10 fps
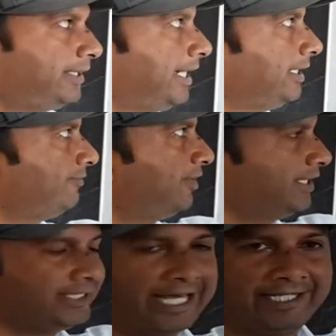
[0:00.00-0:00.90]
that is
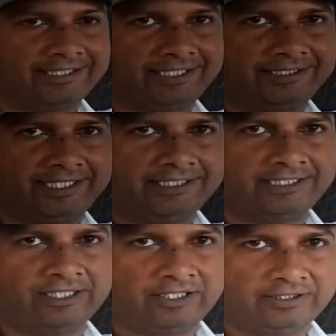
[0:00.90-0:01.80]
first
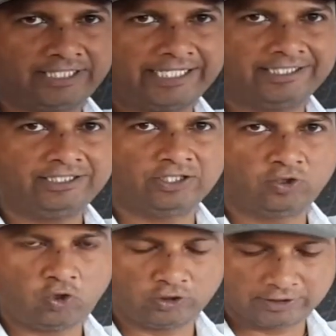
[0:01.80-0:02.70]
characteristic, that
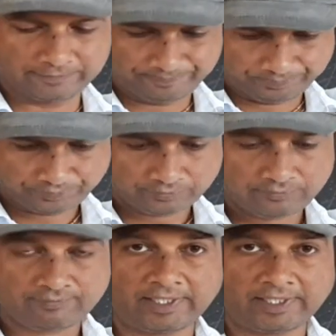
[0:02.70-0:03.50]
is growth.